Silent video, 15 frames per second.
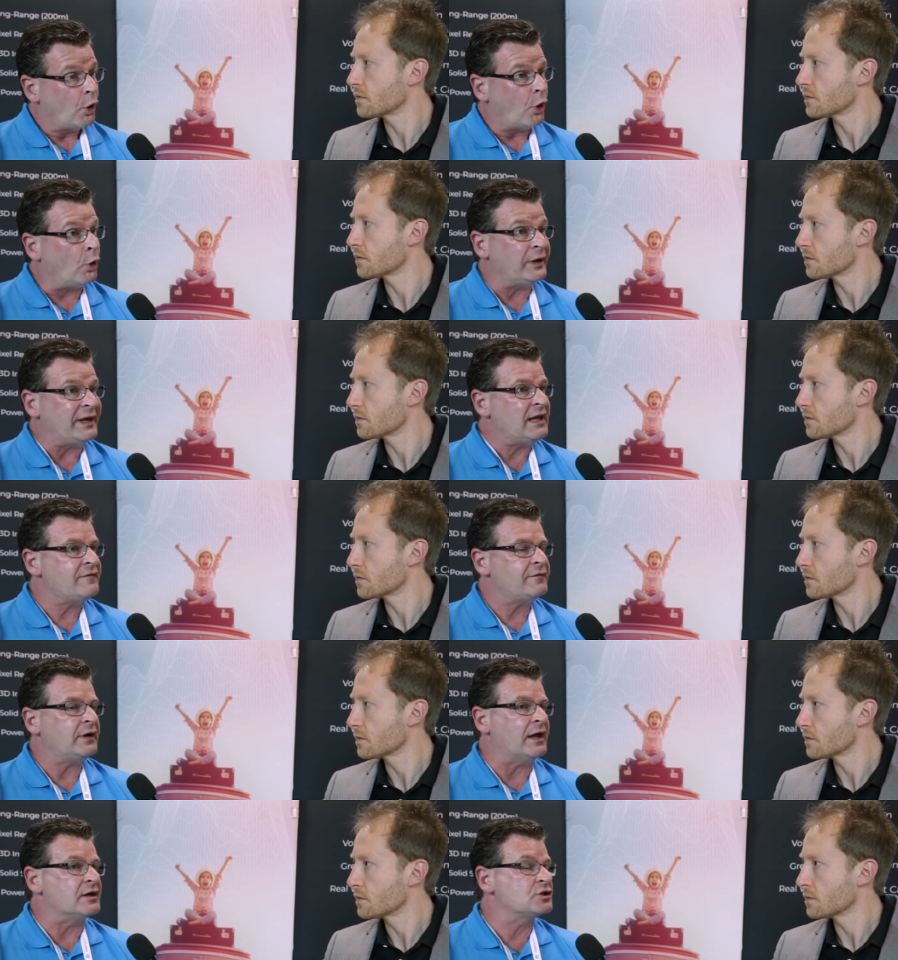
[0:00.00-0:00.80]
Speaker 1: or
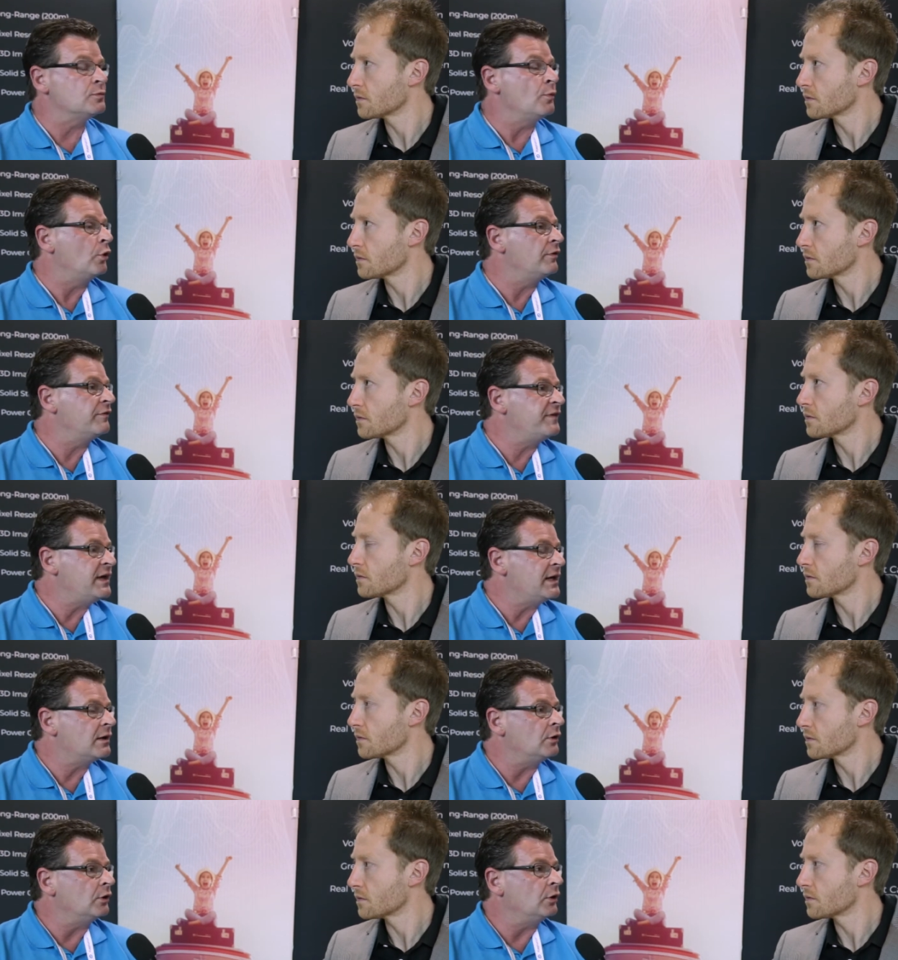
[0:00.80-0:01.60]
even a smaller
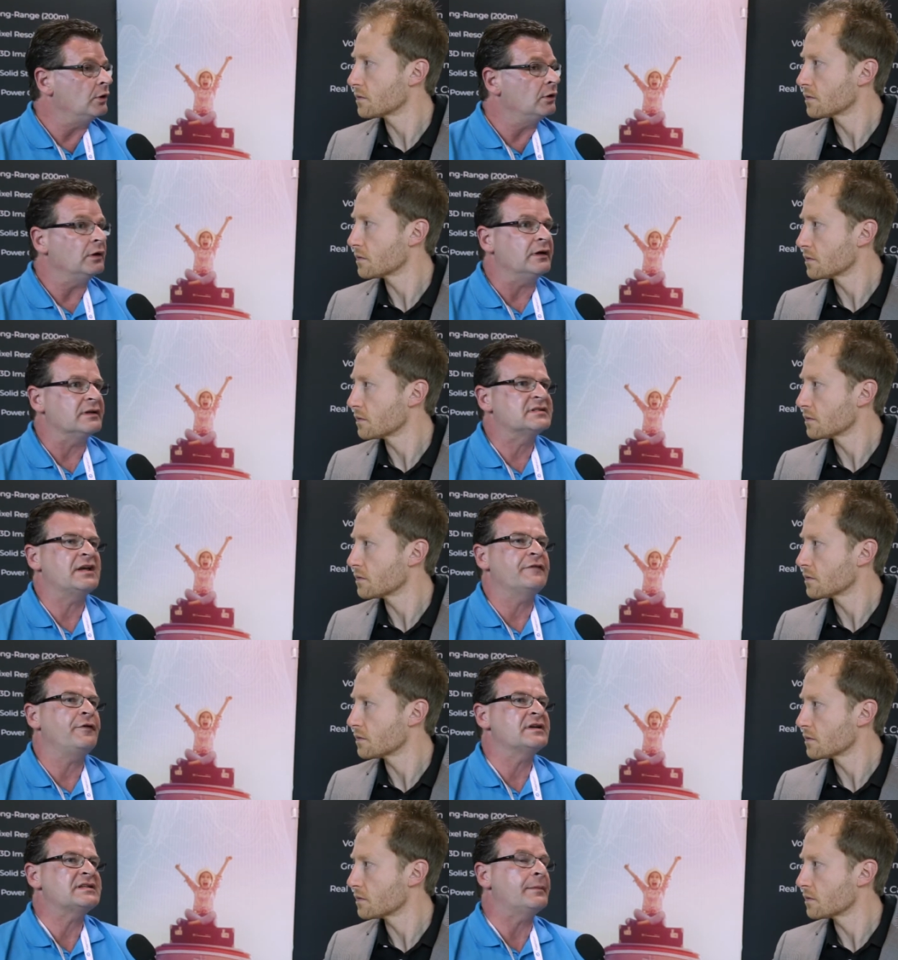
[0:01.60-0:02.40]
vehicle,
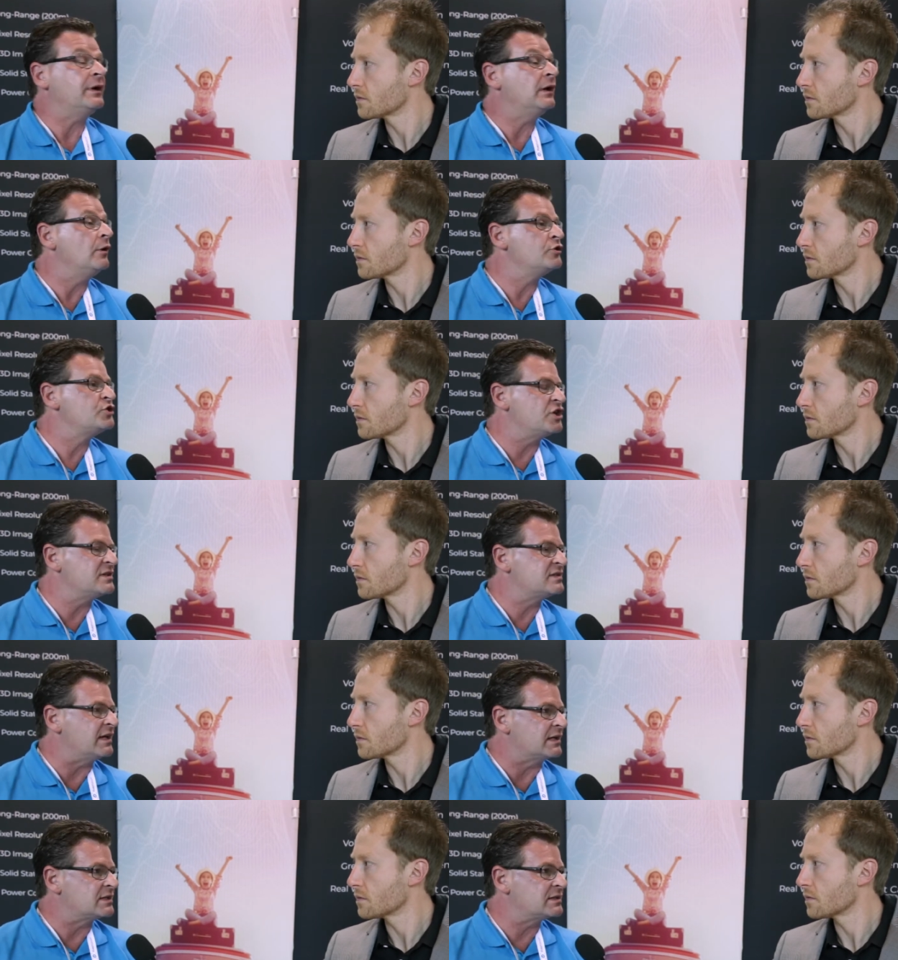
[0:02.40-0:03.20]
say for example in
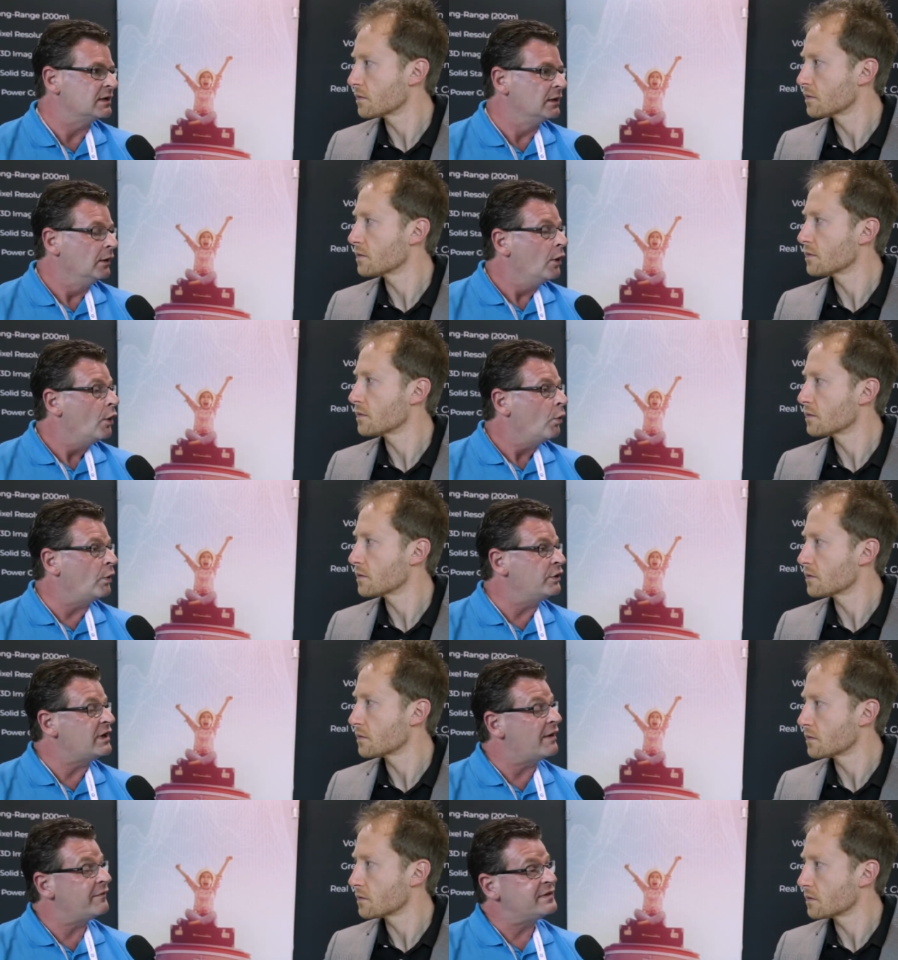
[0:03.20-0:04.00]
logistics,
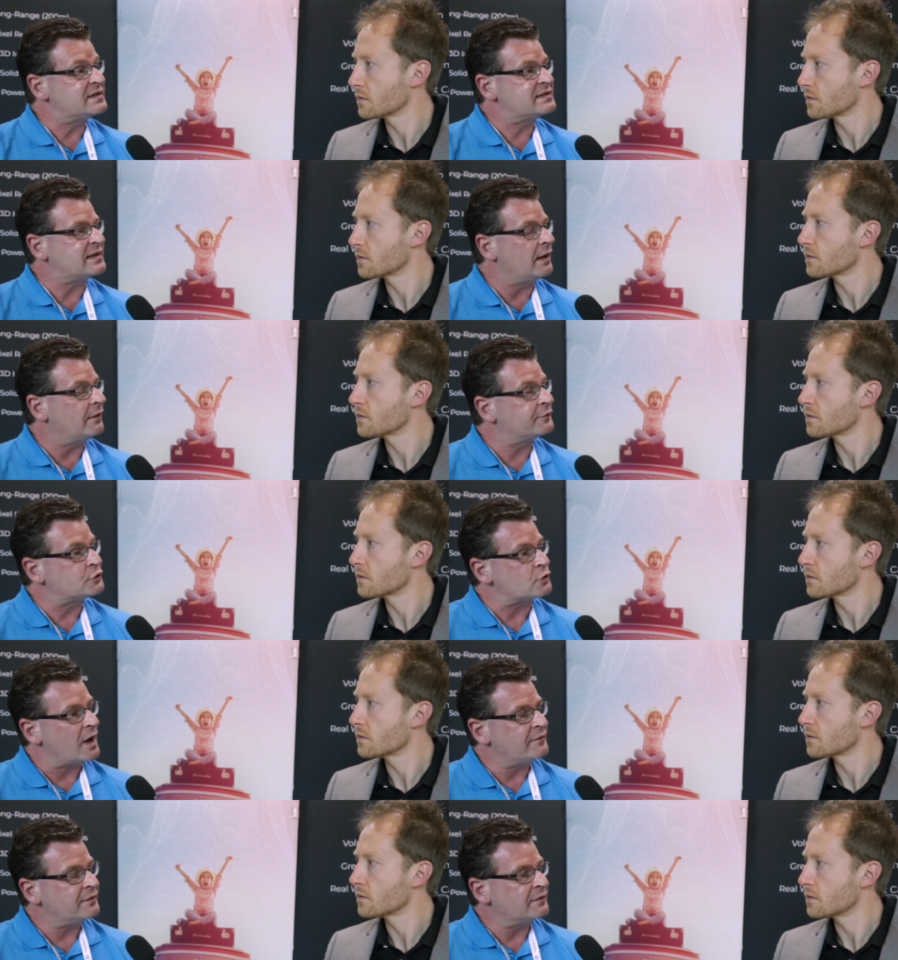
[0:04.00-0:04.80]
when you have these
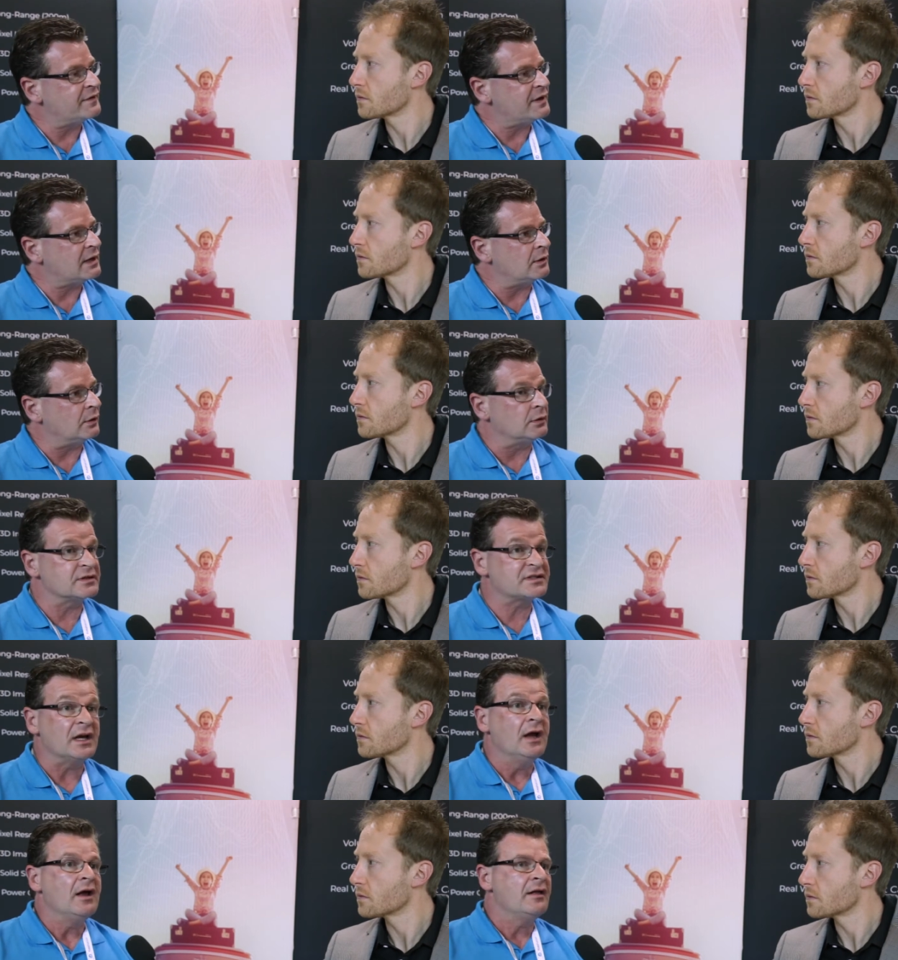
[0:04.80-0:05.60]
self-driving
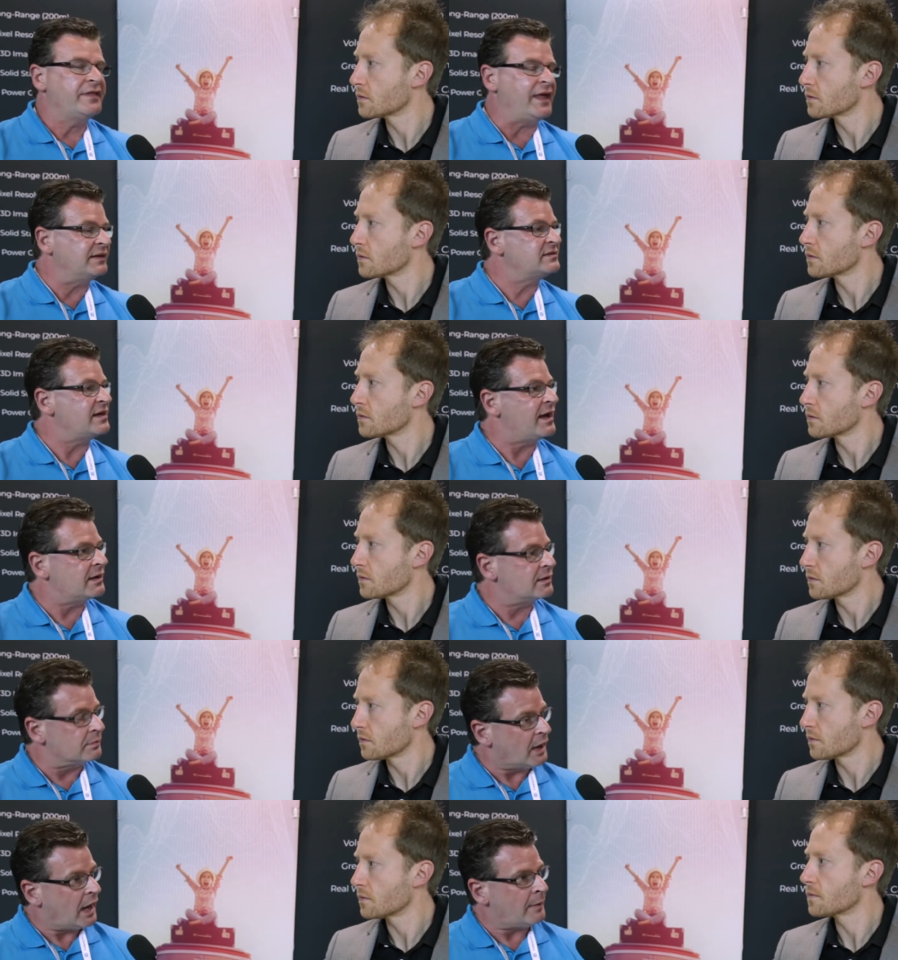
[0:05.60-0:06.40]
vehicles that
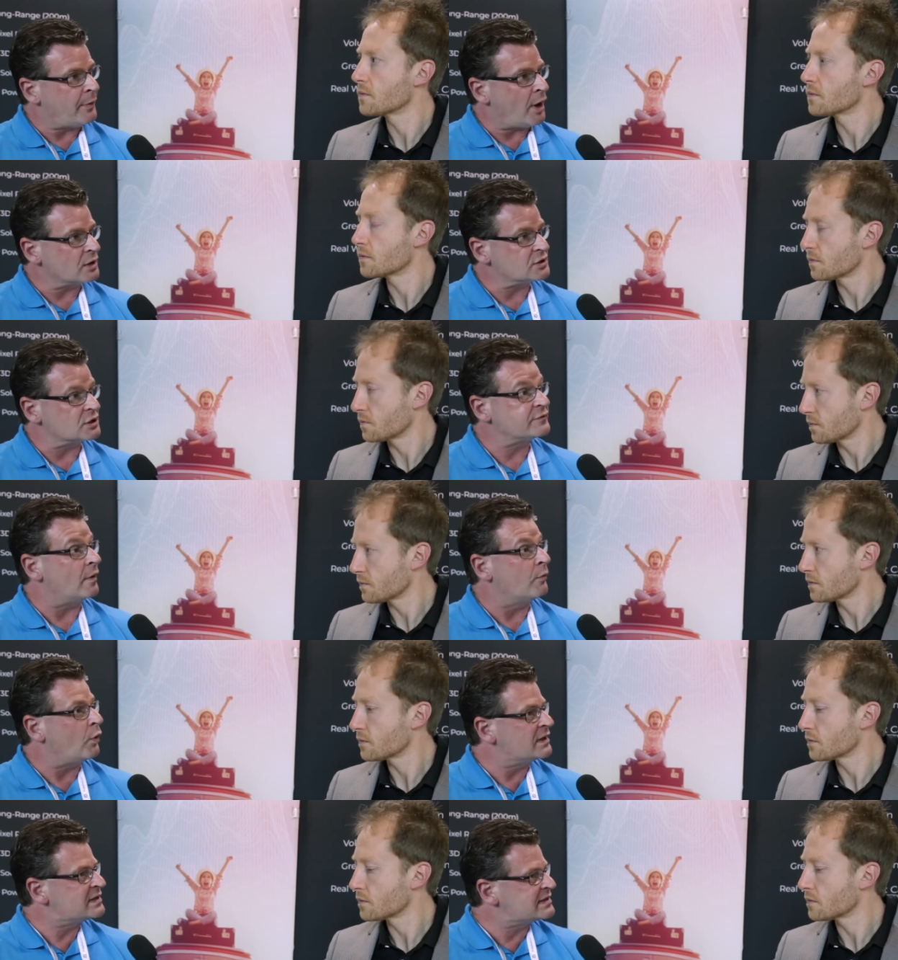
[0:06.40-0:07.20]
take boxes
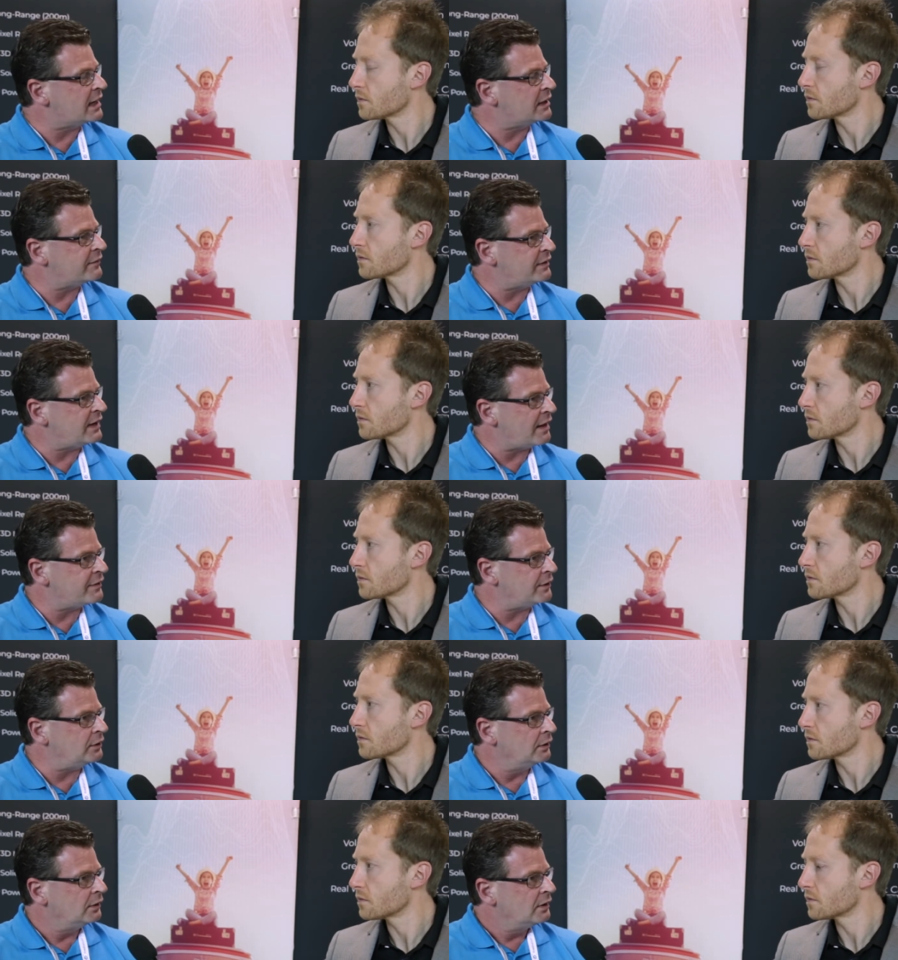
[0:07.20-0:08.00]
from one side of
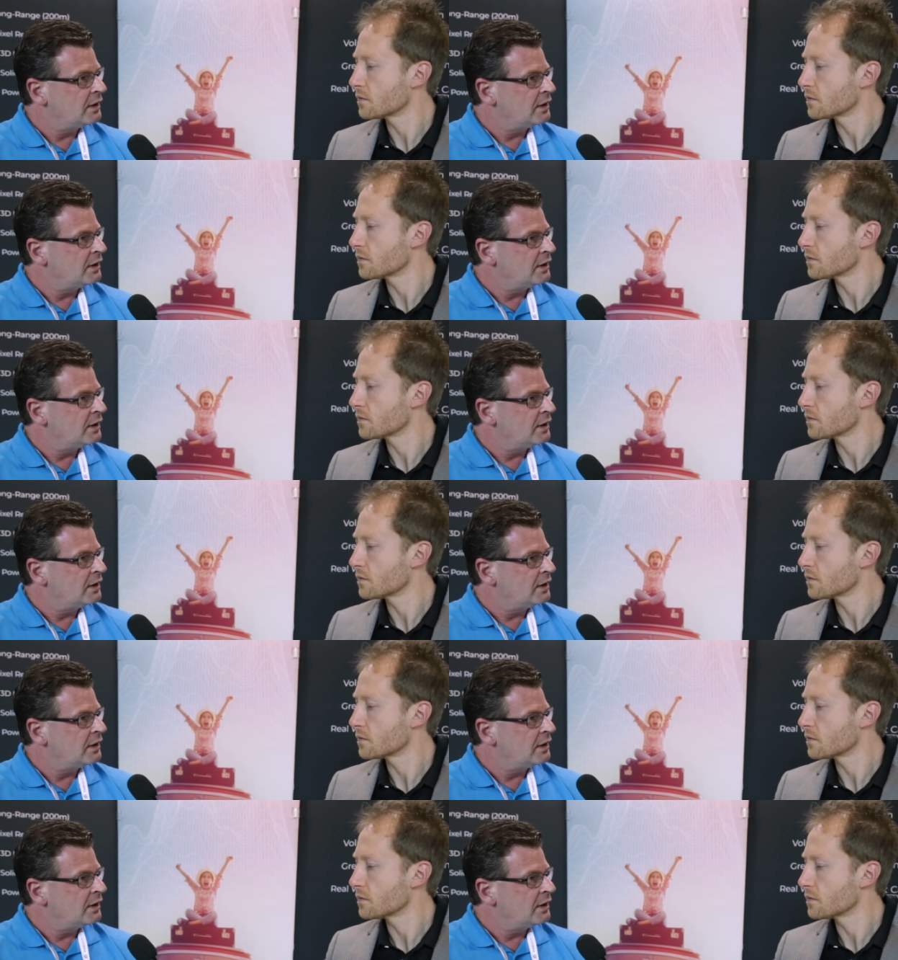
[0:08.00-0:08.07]
another,